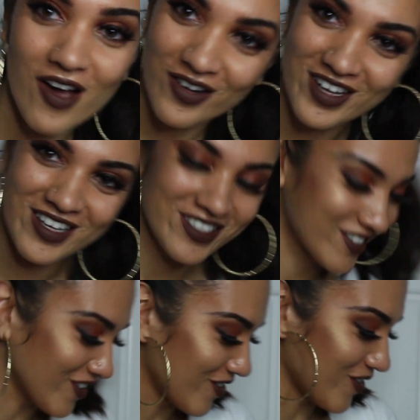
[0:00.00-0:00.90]
Okay,
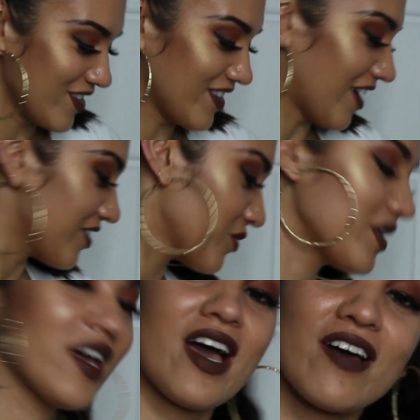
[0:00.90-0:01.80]
so now that
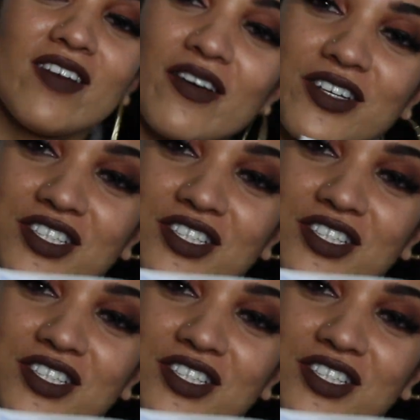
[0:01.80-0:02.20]
we have our